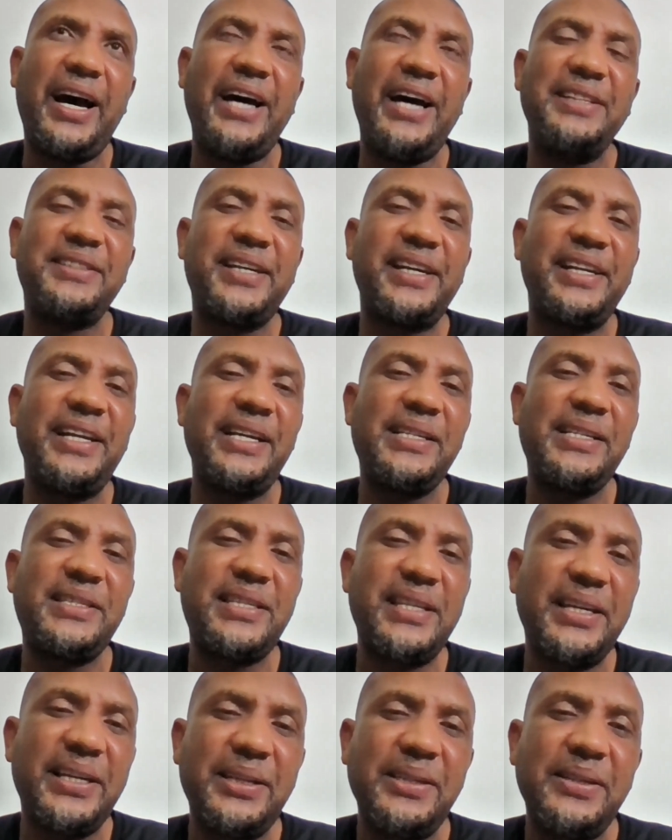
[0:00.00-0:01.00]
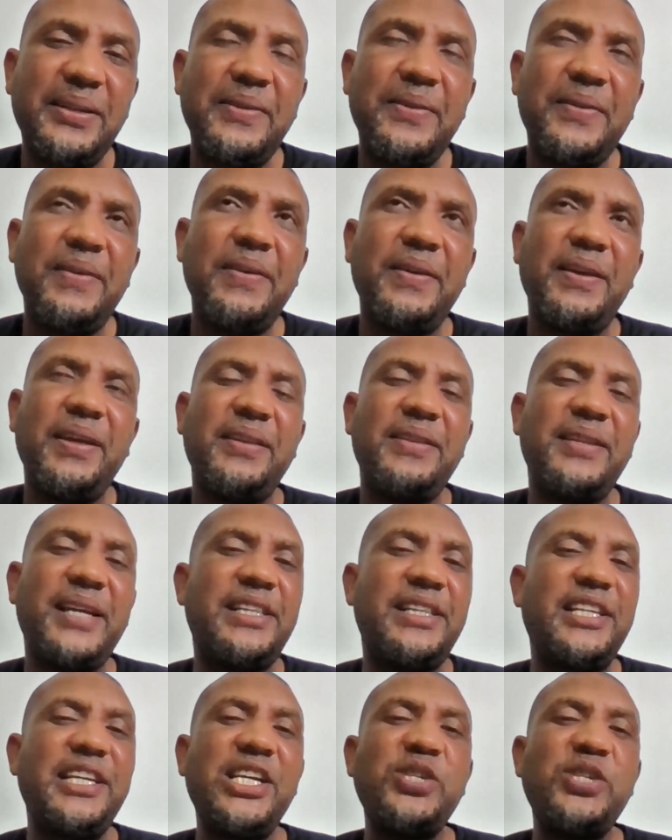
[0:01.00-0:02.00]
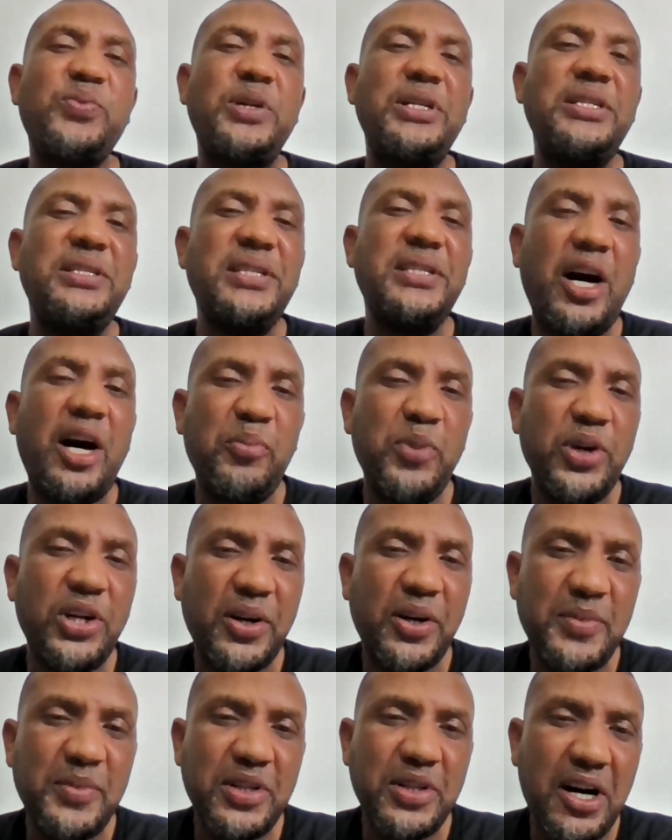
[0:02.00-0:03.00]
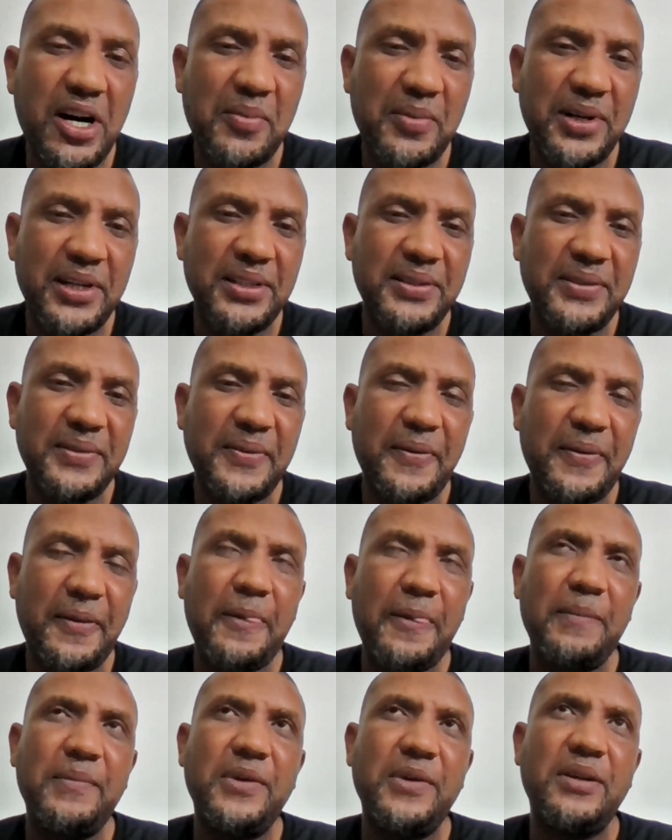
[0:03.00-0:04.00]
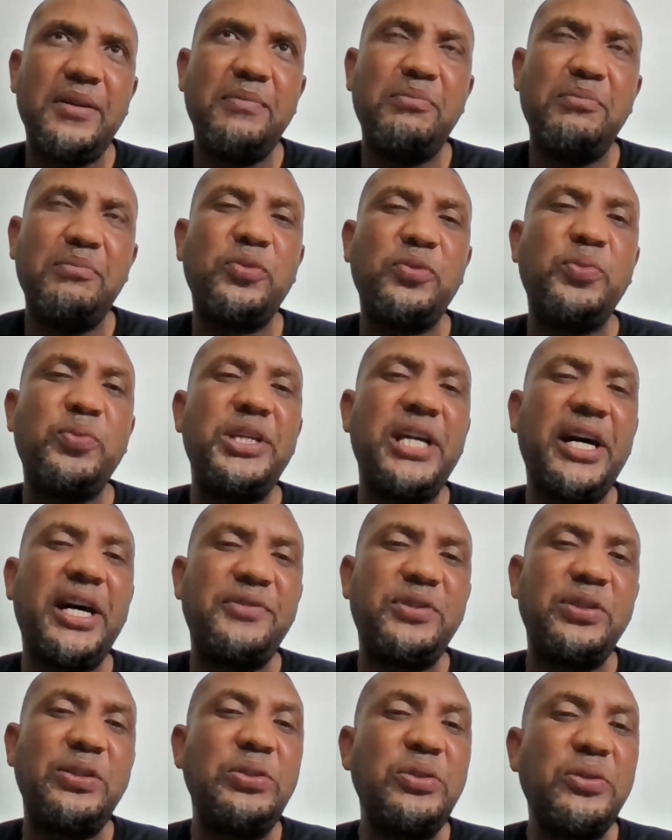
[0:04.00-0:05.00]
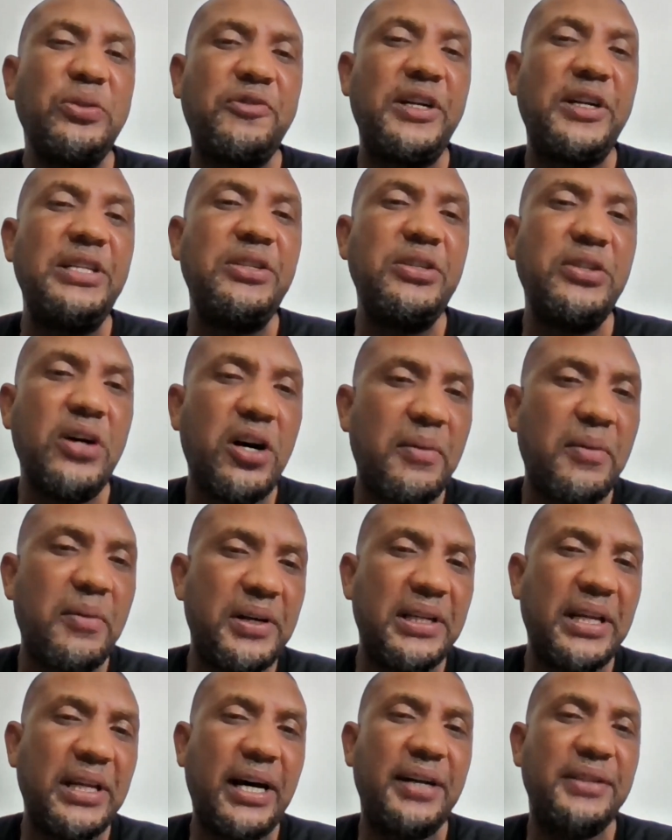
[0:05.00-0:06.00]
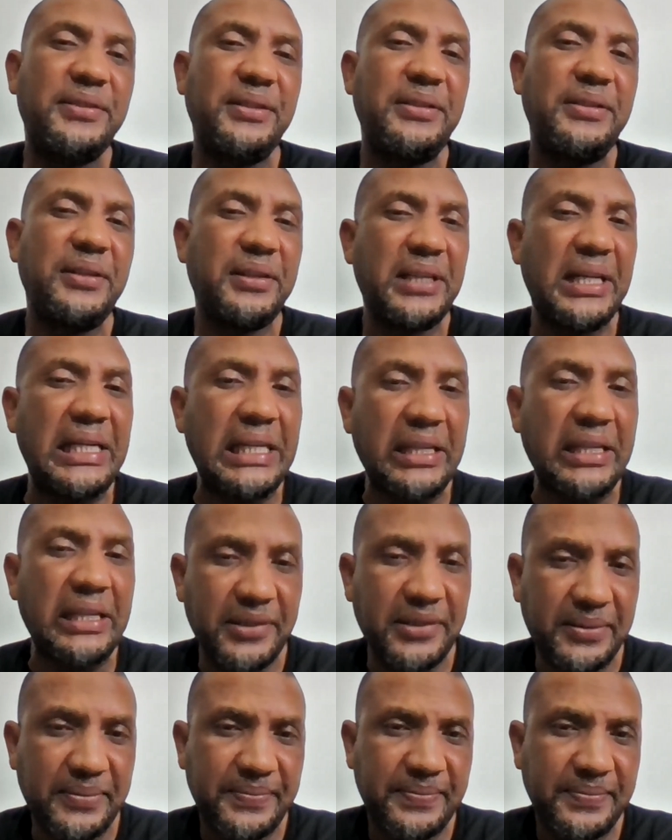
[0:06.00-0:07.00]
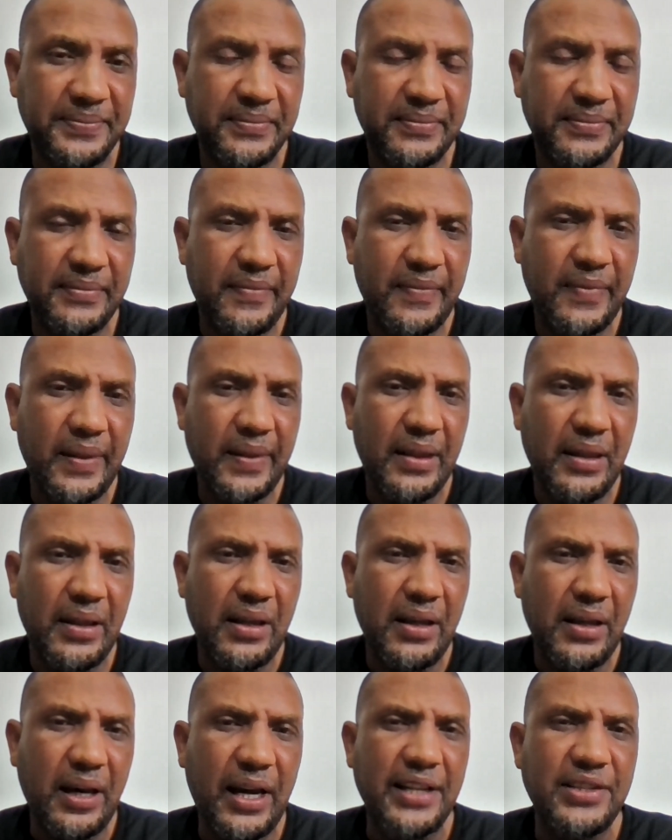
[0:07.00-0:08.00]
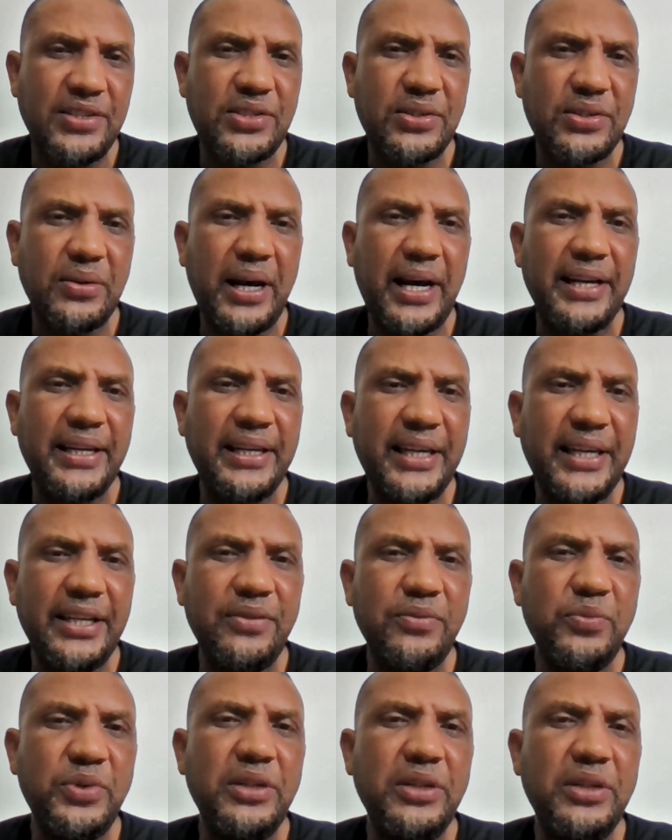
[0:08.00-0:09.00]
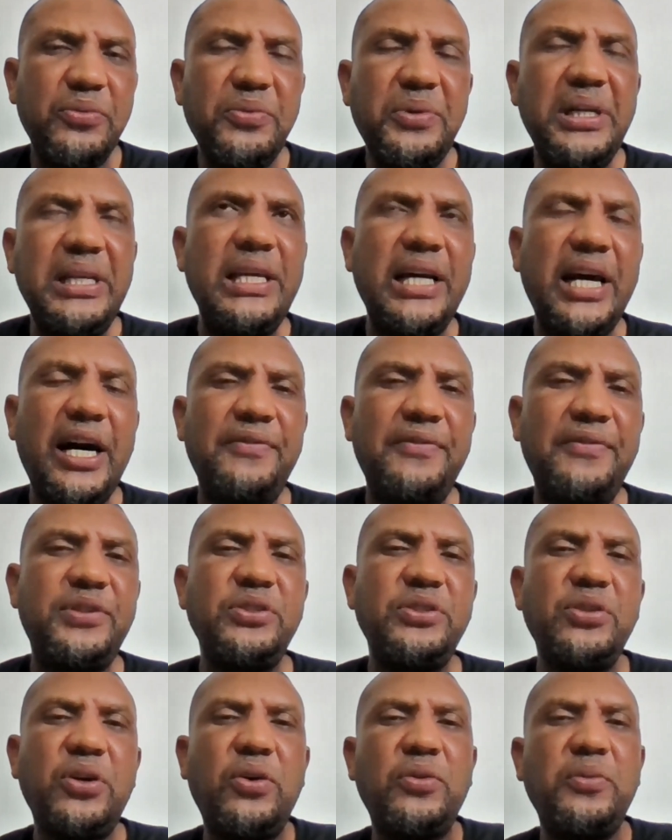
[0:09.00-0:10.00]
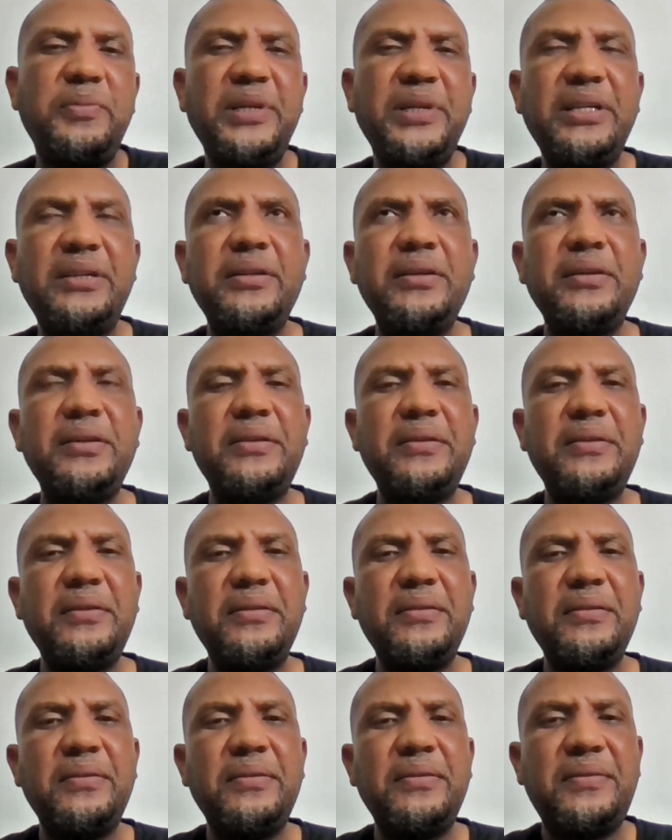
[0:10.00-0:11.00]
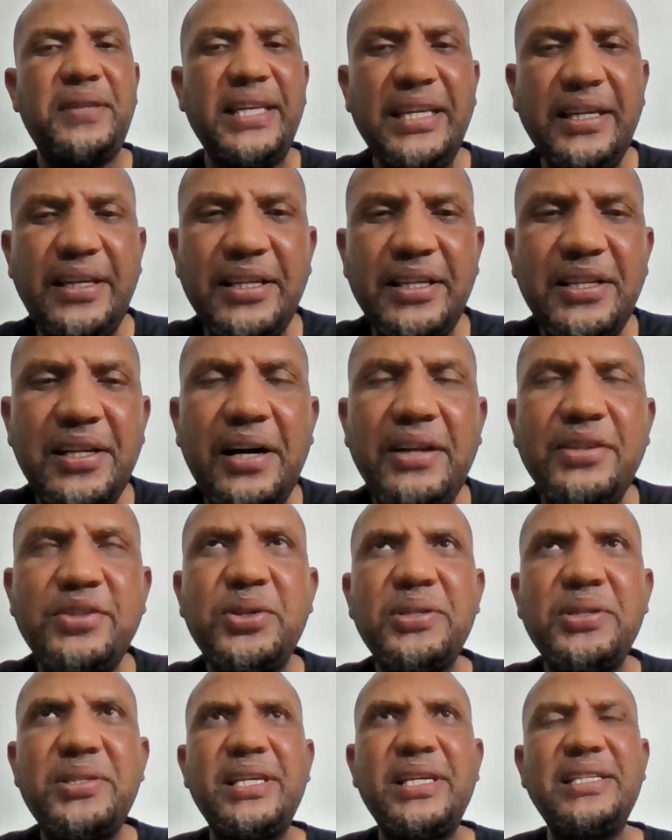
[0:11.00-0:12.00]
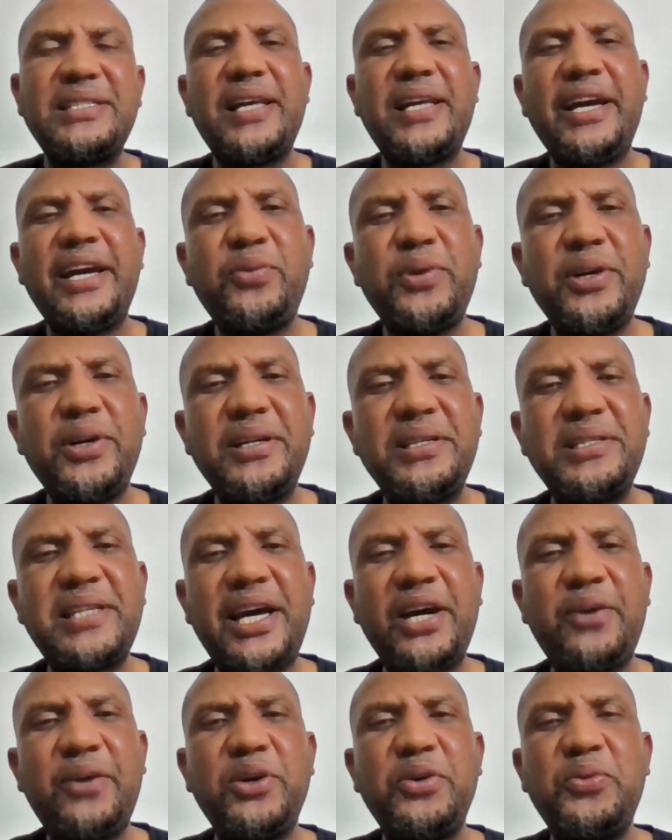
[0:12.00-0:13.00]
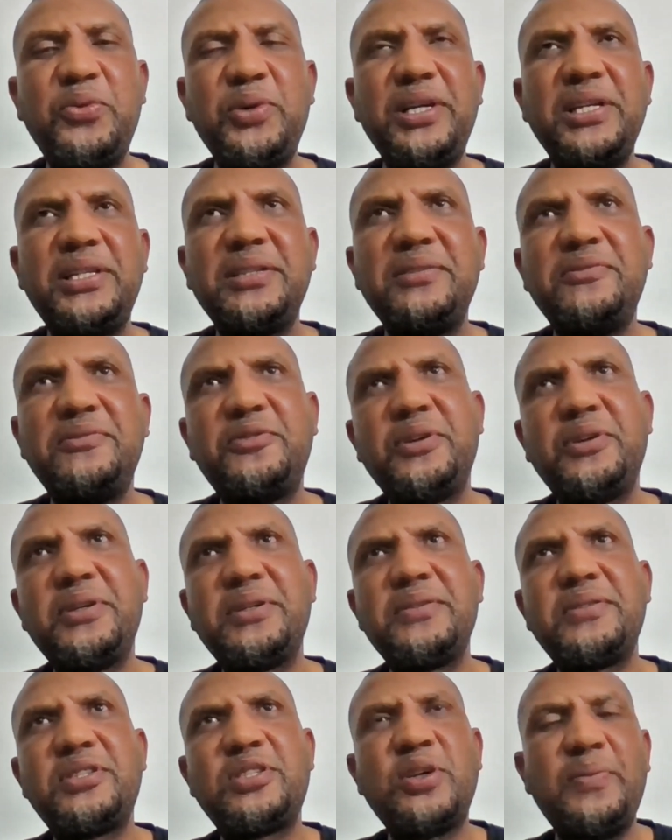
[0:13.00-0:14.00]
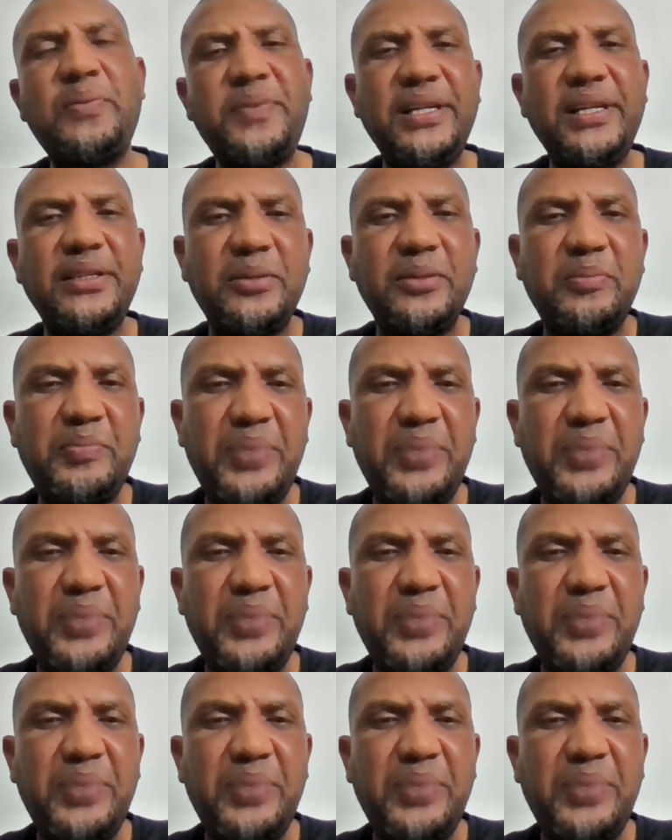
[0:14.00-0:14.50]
And can I say that things will not become normal, but we have to look for normal at another level. And so again, we really have to now be thinking not just, it's like we're waiting for something to